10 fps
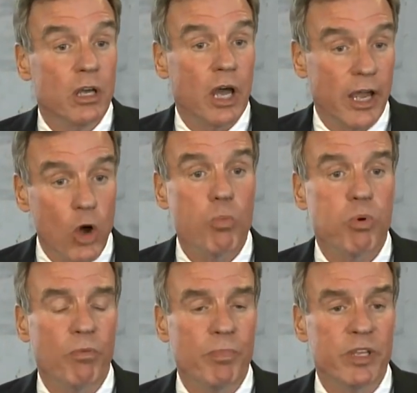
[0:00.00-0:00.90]
I hope
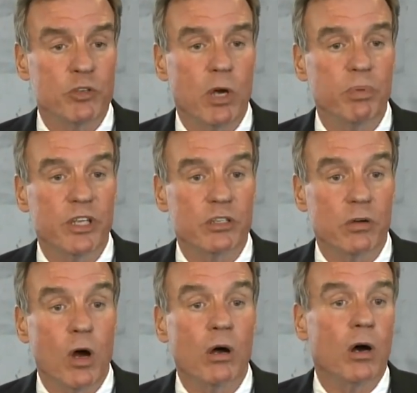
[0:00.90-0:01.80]
will be troubling
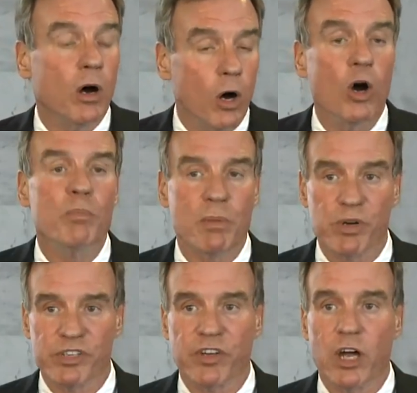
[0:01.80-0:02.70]
to all
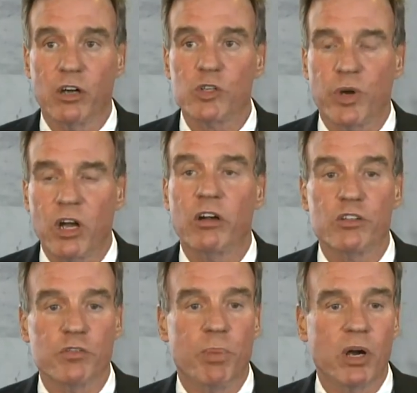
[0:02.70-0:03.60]
members of Congress,
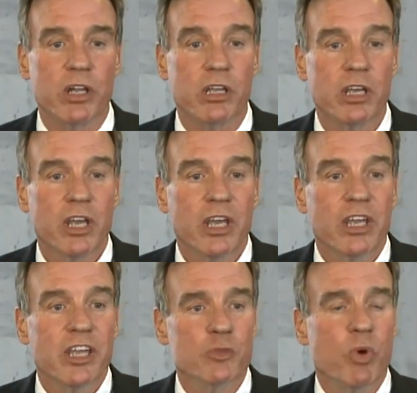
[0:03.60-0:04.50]
regardless of party,
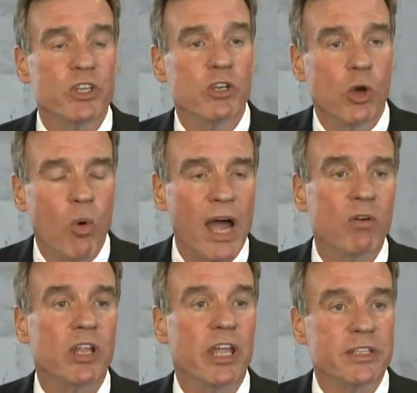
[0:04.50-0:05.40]
is when you go
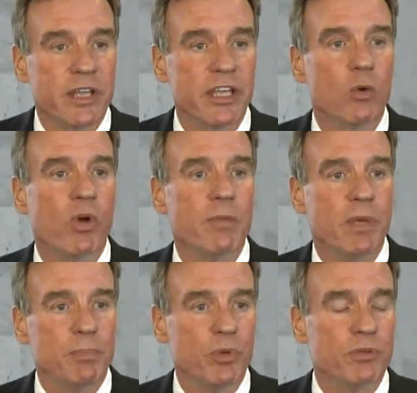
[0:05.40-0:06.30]
out and take away
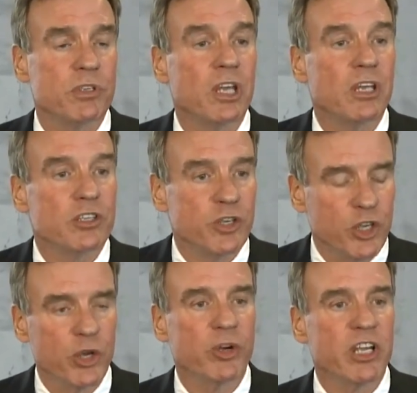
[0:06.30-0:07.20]
people's
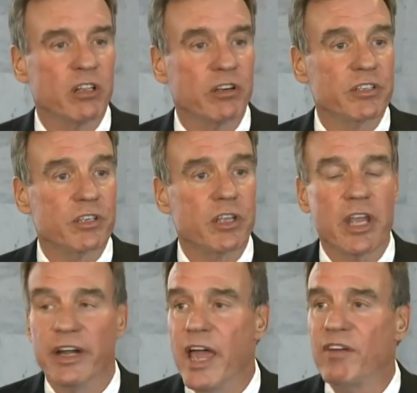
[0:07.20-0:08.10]
security clearances
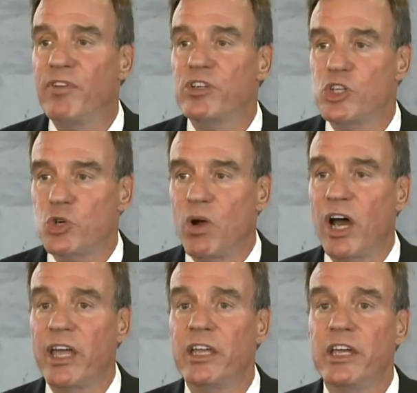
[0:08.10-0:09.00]
in an effort to
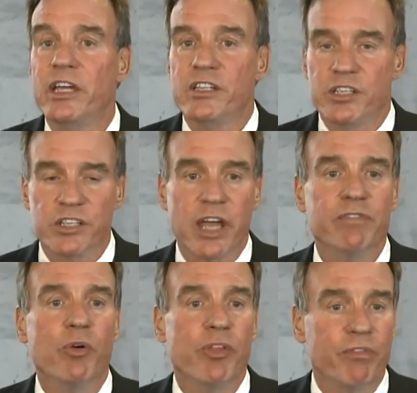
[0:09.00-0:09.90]
try to
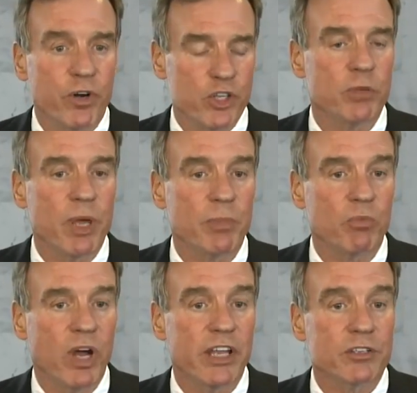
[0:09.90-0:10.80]
stifle their First
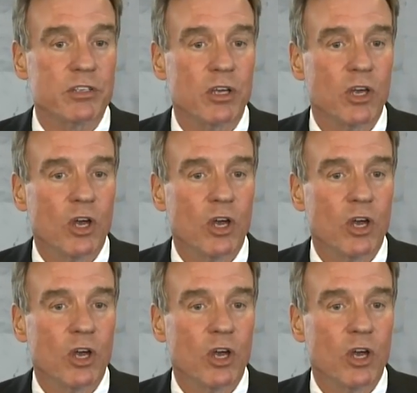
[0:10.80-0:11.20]
Amendment rights,